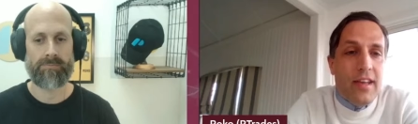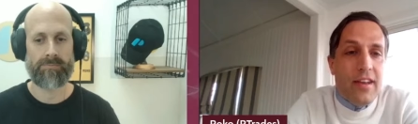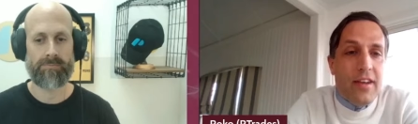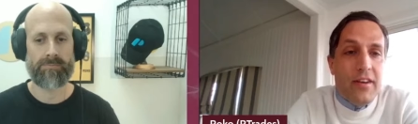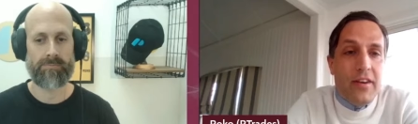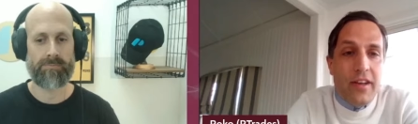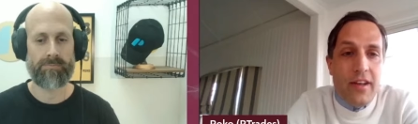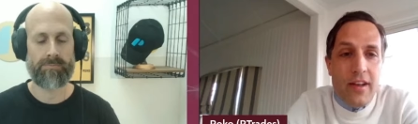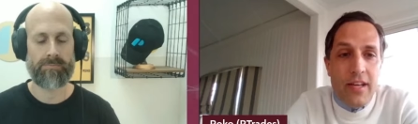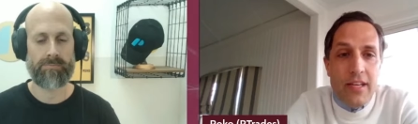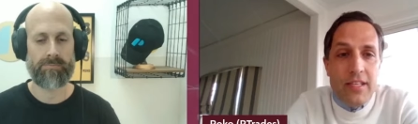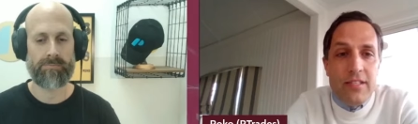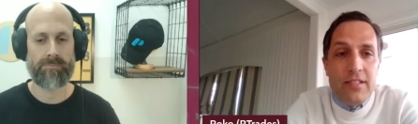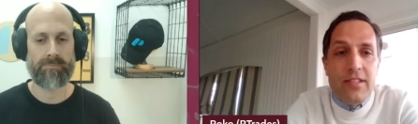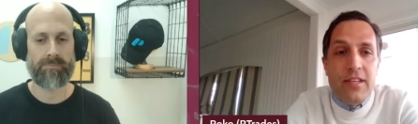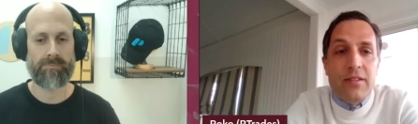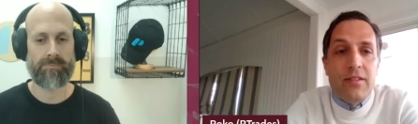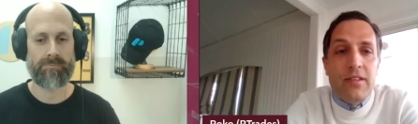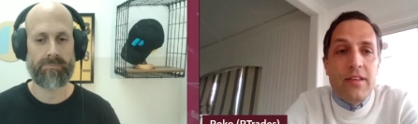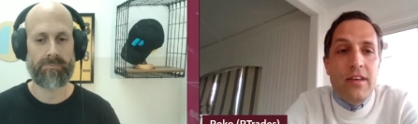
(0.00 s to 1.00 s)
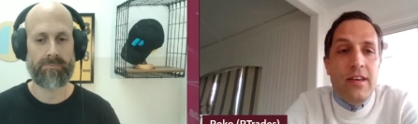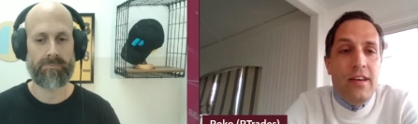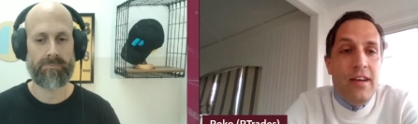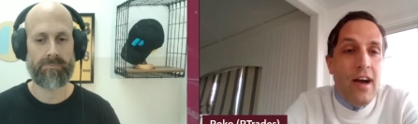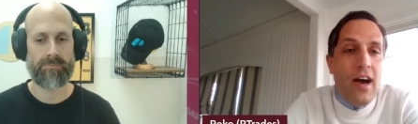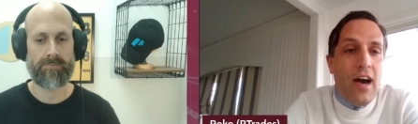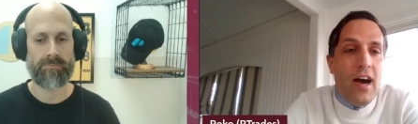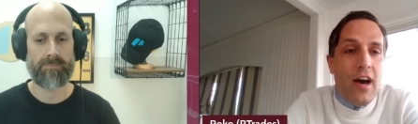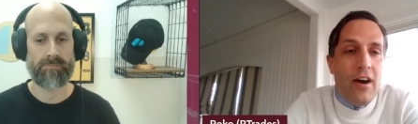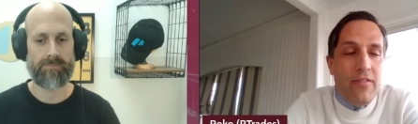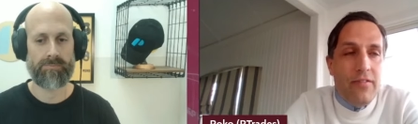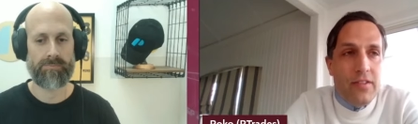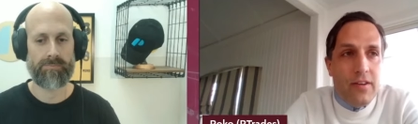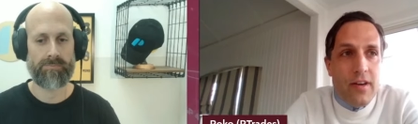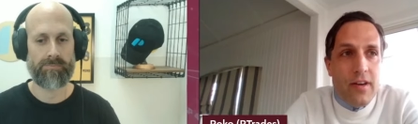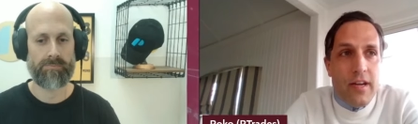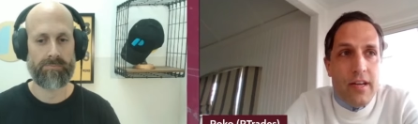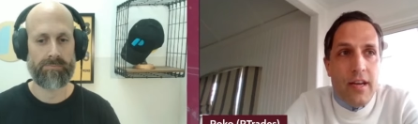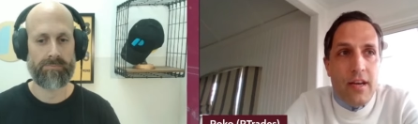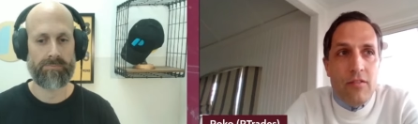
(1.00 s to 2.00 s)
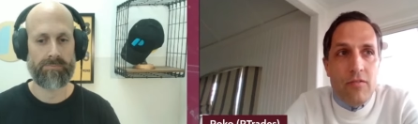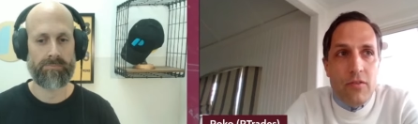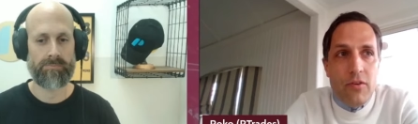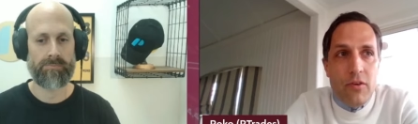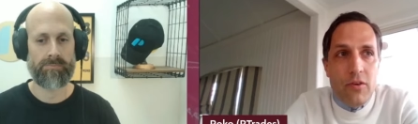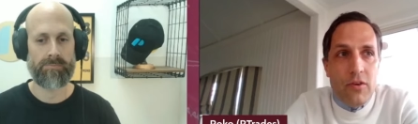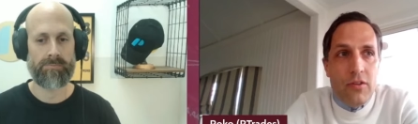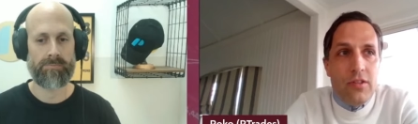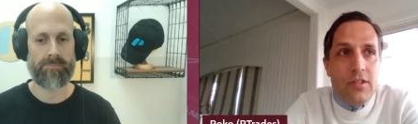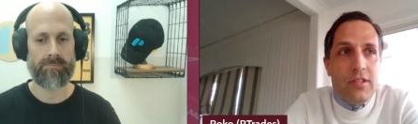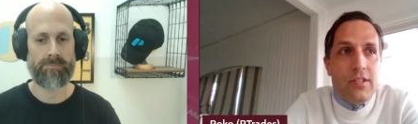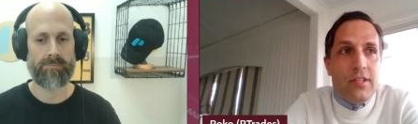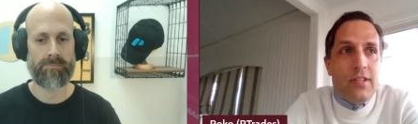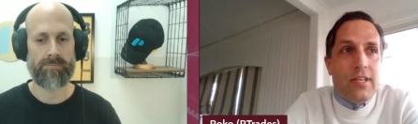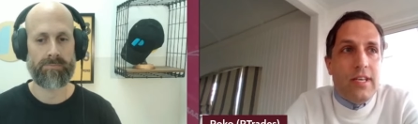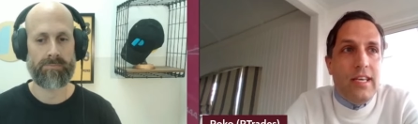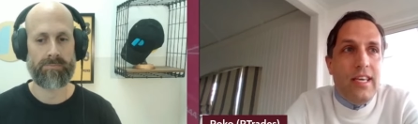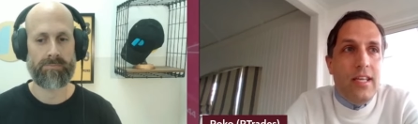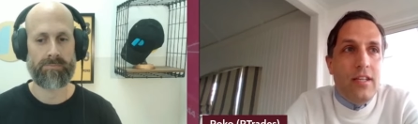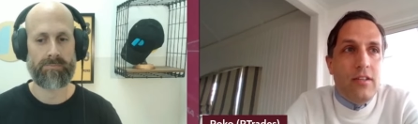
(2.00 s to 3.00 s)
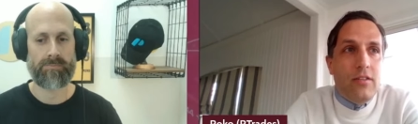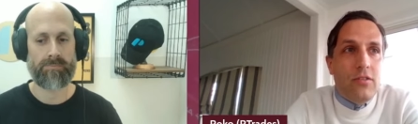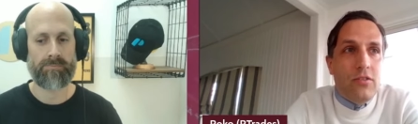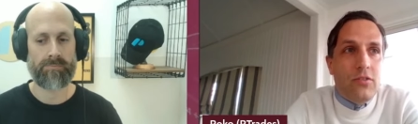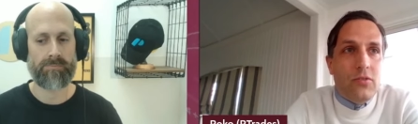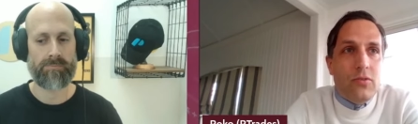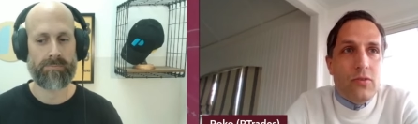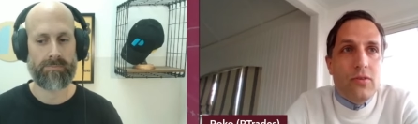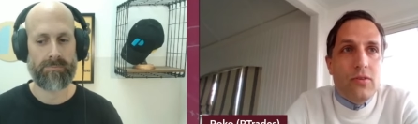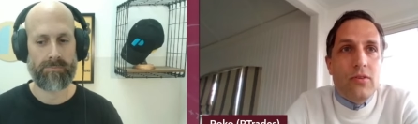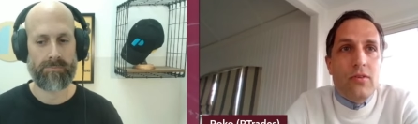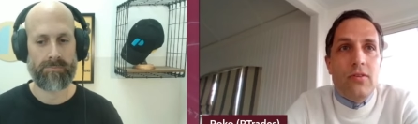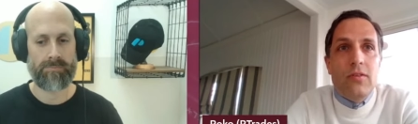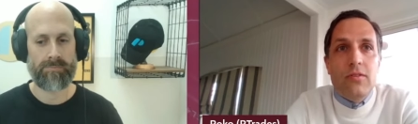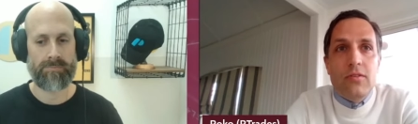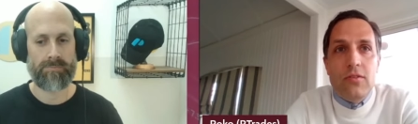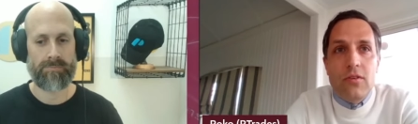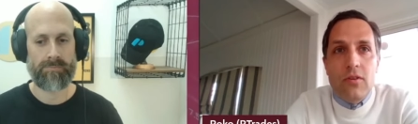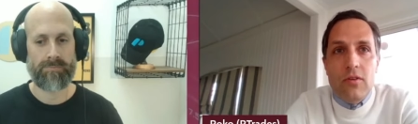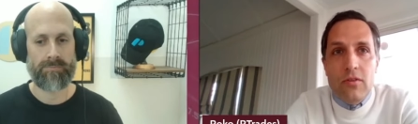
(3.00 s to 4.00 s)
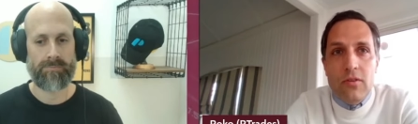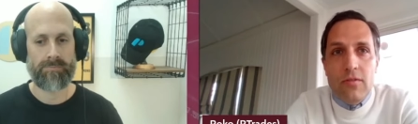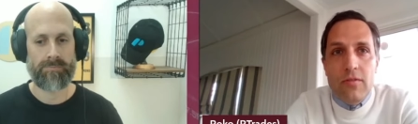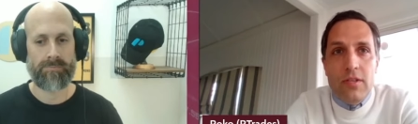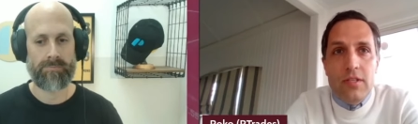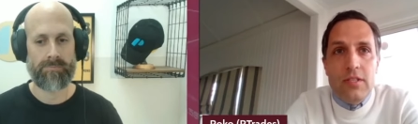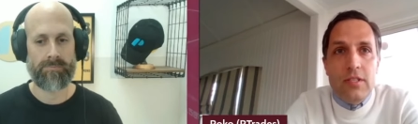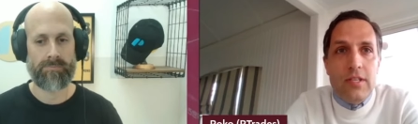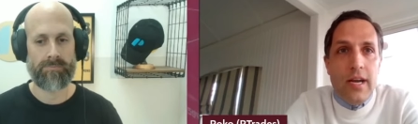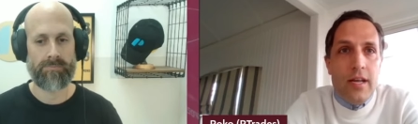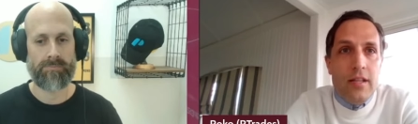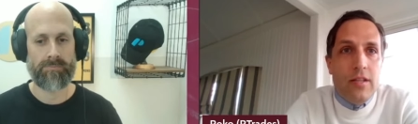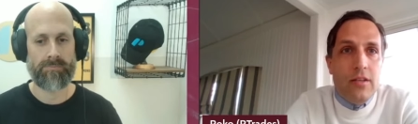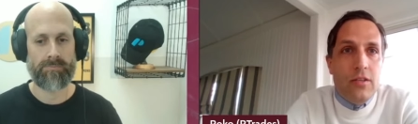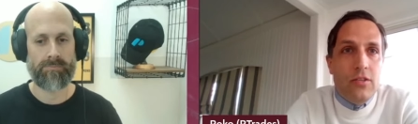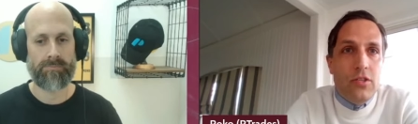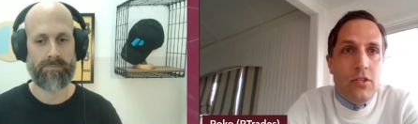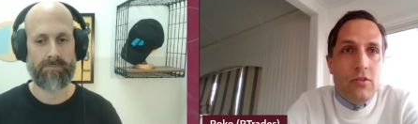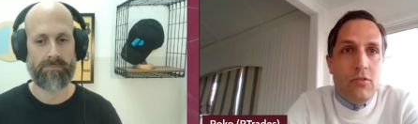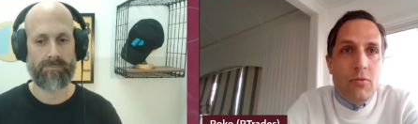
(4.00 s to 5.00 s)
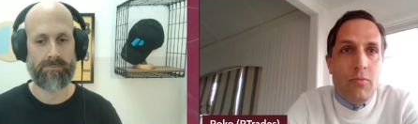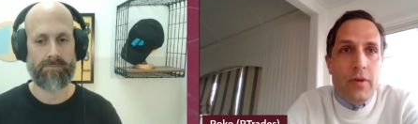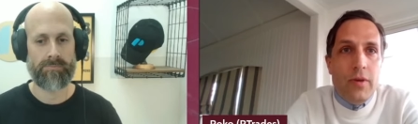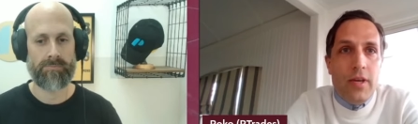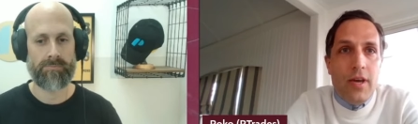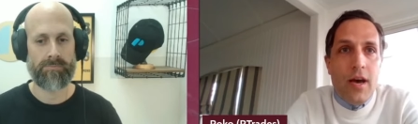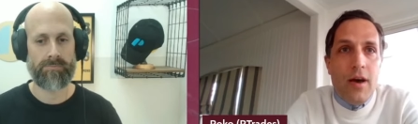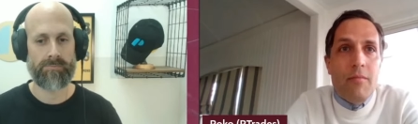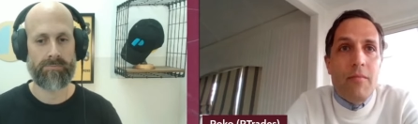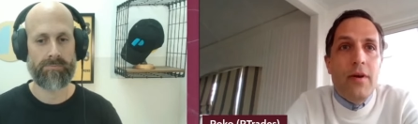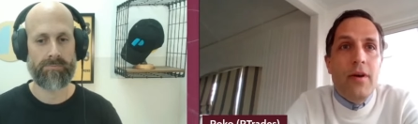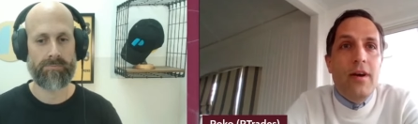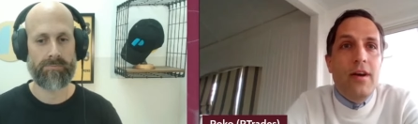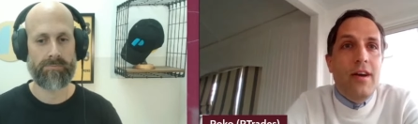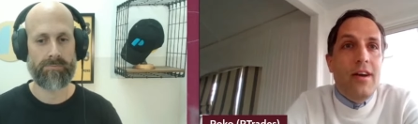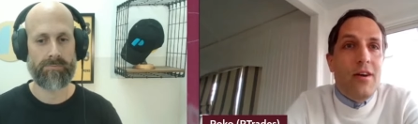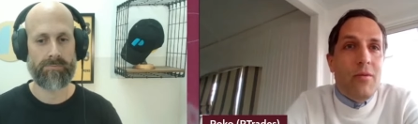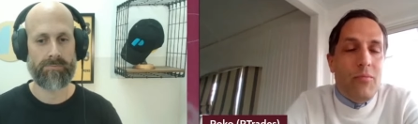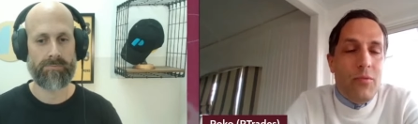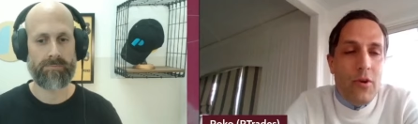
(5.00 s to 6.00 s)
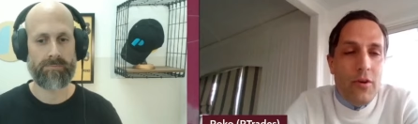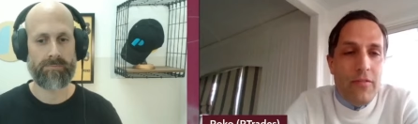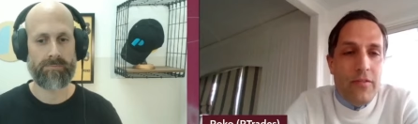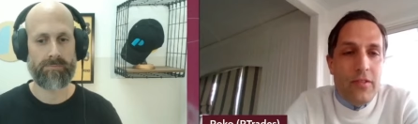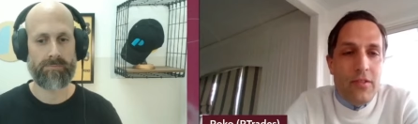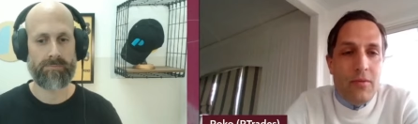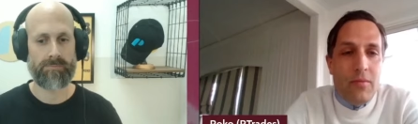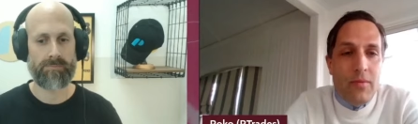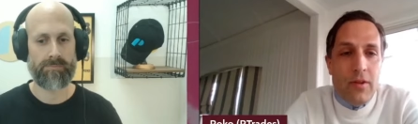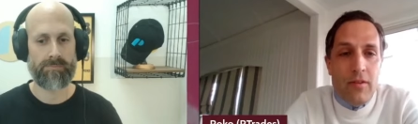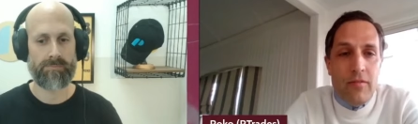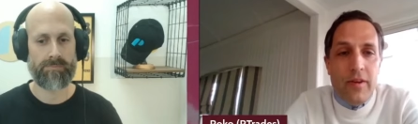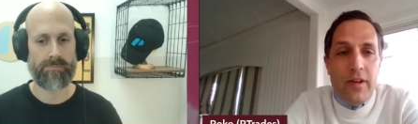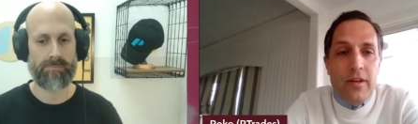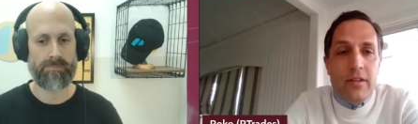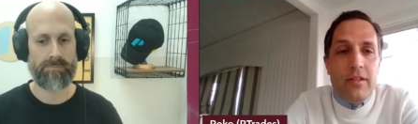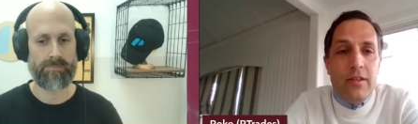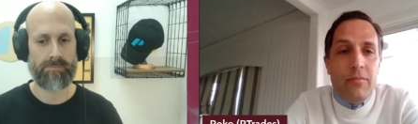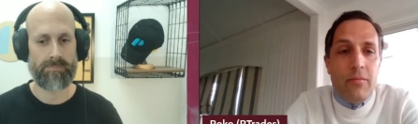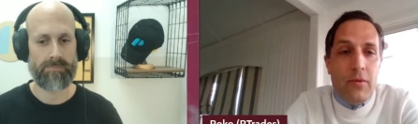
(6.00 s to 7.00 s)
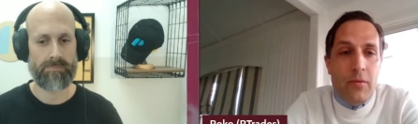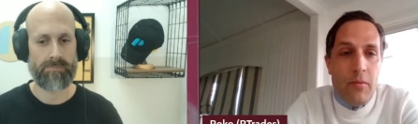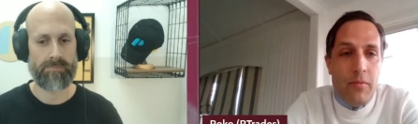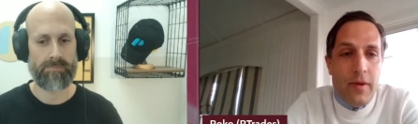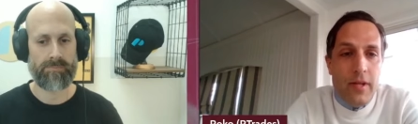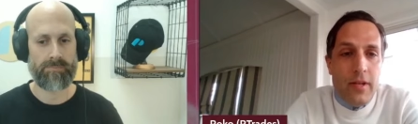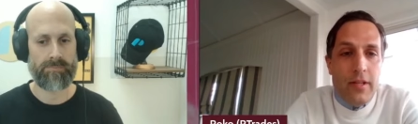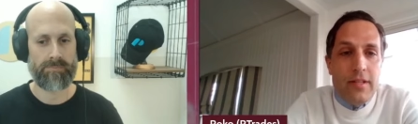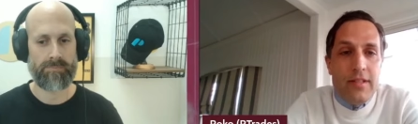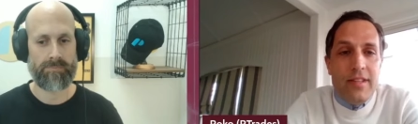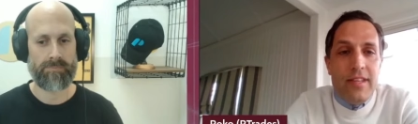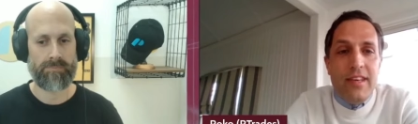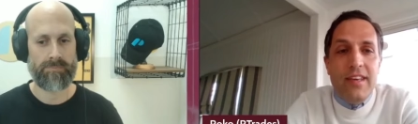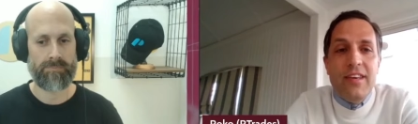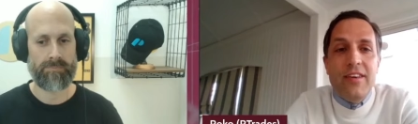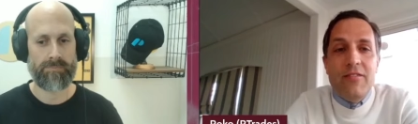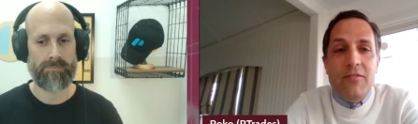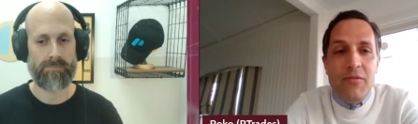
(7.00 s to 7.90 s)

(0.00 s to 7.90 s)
Speaker 1: then I realized that after I kind of got into sort of the strategy to become profitable where the probability